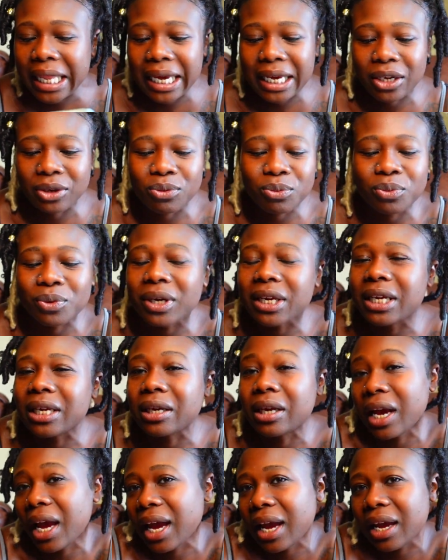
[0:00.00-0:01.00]
Like, you
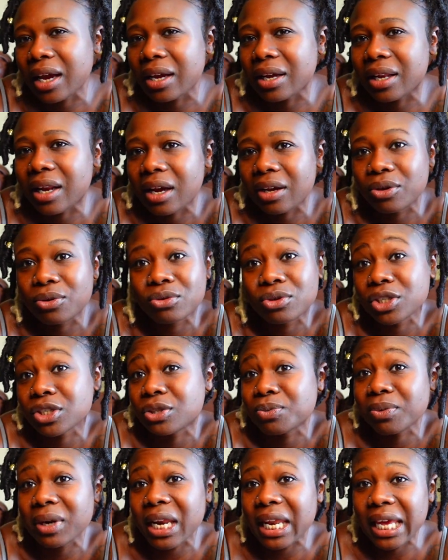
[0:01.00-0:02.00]
really can't. Like, you
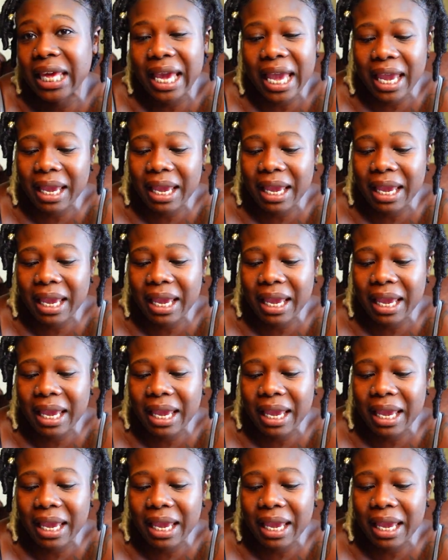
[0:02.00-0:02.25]
just really